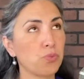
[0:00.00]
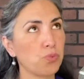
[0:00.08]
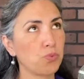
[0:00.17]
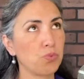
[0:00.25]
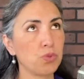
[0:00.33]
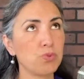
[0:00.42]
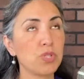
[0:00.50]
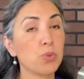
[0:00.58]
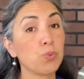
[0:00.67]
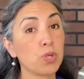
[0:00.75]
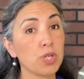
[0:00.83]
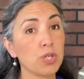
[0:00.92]
root
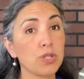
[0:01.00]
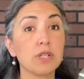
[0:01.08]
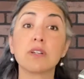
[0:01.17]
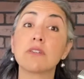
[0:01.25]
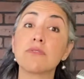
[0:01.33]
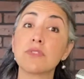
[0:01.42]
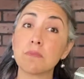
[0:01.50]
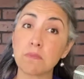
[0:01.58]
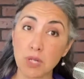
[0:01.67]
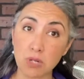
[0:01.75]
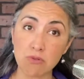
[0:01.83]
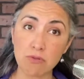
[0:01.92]
word for
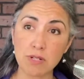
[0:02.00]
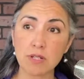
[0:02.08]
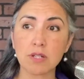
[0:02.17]
bone.